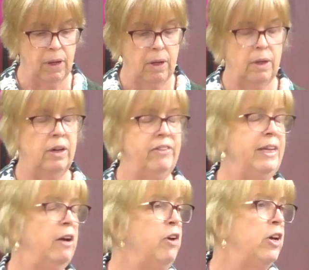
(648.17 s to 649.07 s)
I
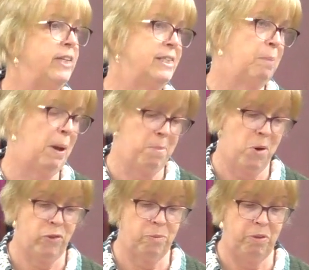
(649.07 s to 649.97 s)
think I've heard this about
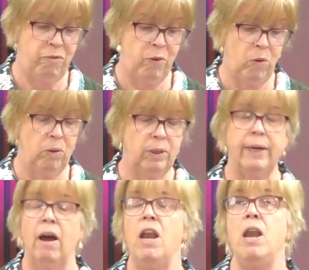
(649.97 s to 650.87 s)
Martha before, and
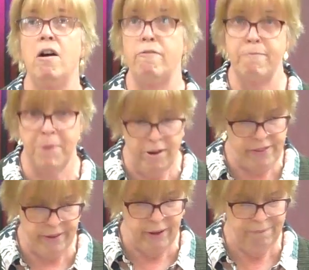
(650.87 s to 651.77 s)
I love
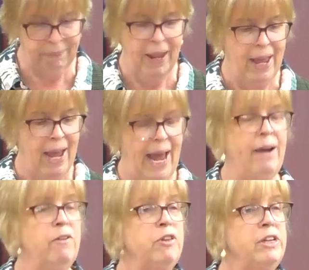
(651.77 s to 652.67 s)
Martha. Out
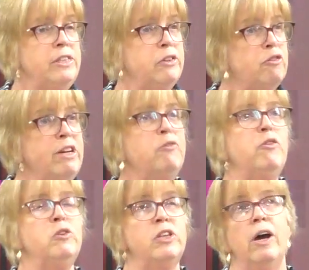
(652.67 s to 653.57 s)
of these 3 or
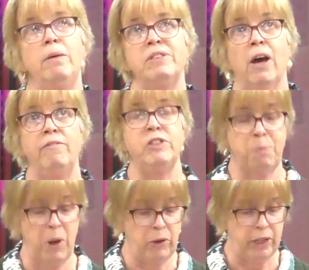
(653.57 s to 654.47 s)
4 times that I've
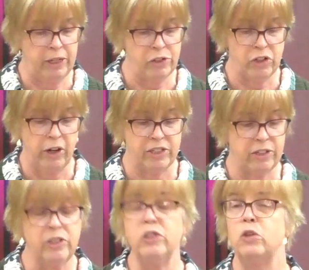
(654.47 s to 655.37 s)
spoken in church,
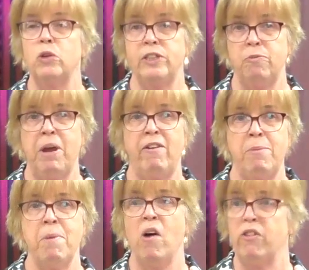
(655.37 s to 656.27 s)
the stories of Mary and
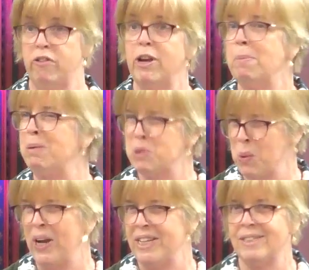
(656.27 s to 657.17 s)
Martha have come up
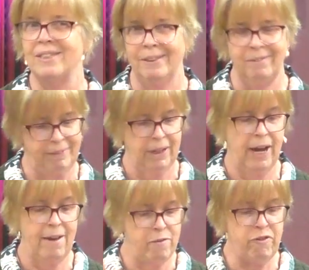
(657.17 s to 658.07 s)
twice, so I
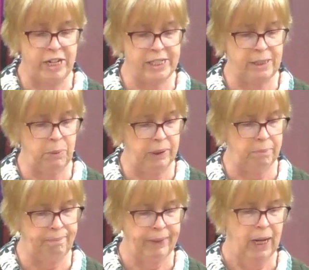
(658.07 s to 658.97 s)
have affinity with them.